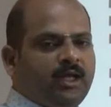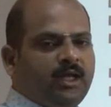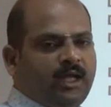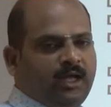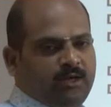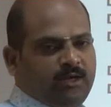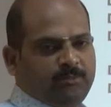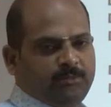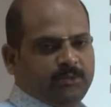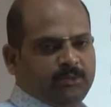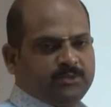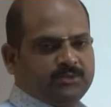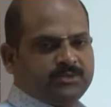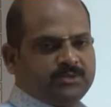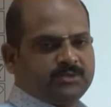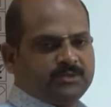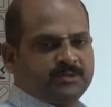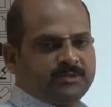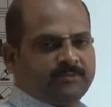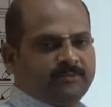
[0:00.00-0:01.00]

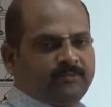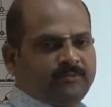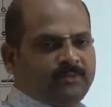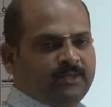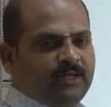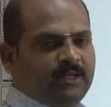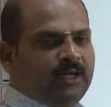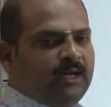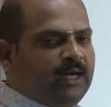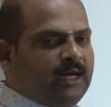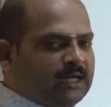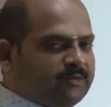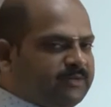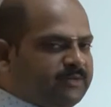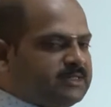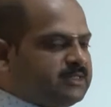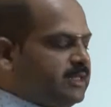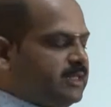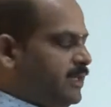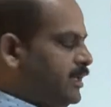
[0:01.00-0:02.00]
inputs. Let me
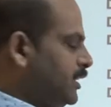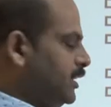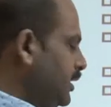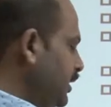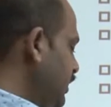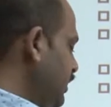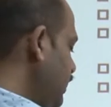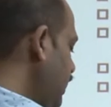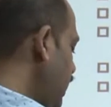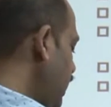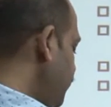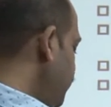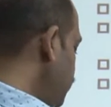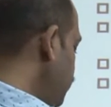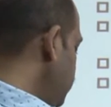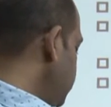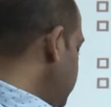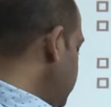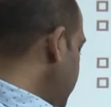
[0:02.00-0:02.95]
see about